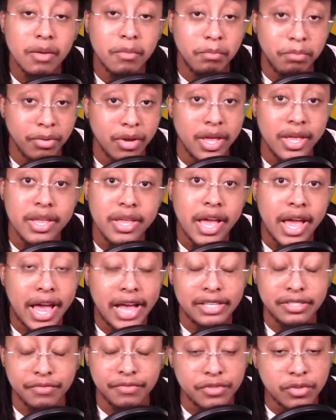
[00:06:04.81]
But
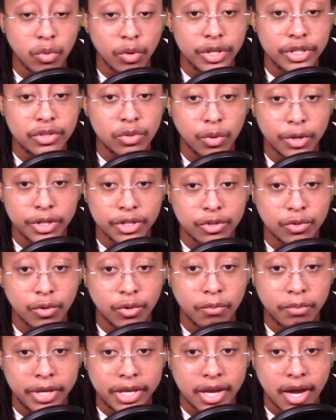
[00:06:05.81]
as of
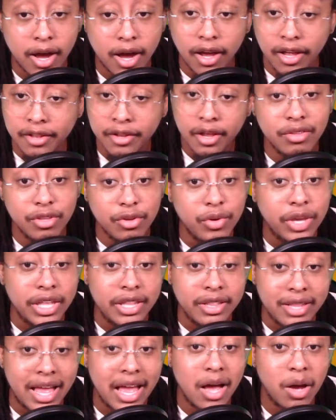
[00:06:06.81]
2022 and beyond, you
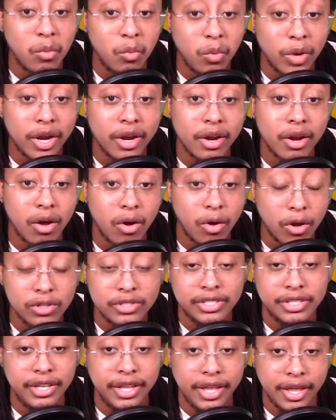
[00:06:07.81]
can now wear
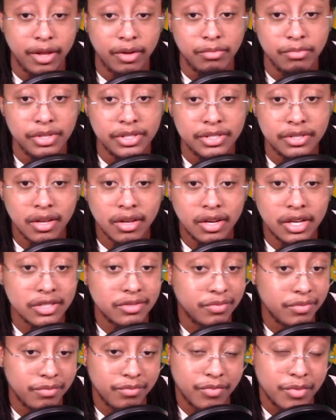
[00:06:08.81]
alternate helmets.
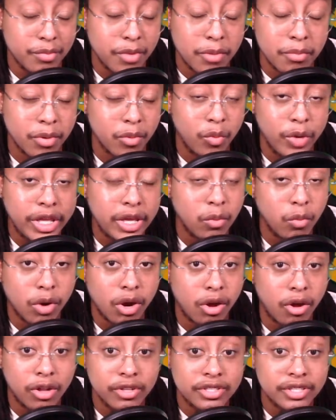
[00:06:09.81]
Because remember, we could
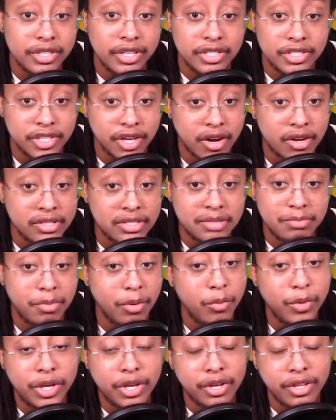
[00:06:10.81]
wear alternate jerseys,
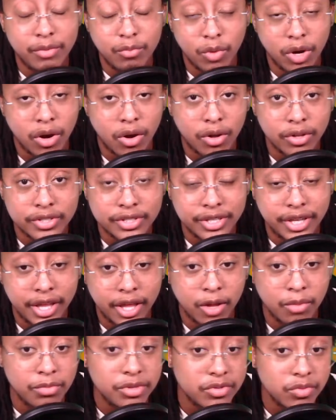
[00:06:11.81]
but we couldn't wear alternate
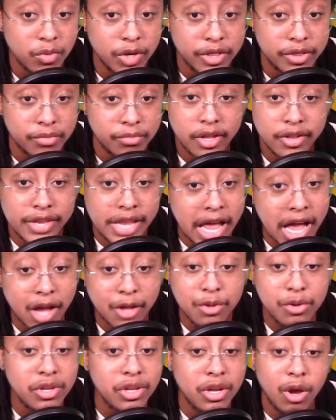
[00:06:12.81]
helmets with them. Now
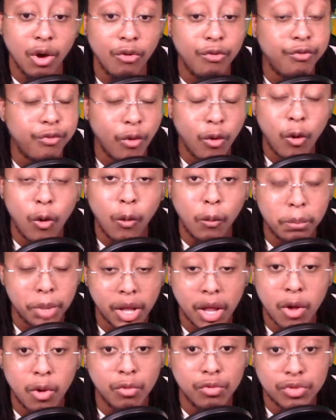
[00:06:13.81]
you can go full
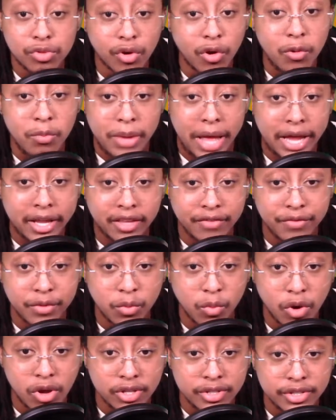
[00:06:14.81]
blown throwback if
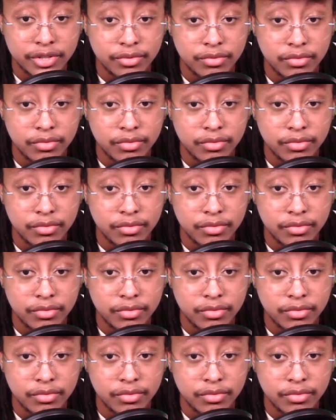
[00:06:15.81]
you want to.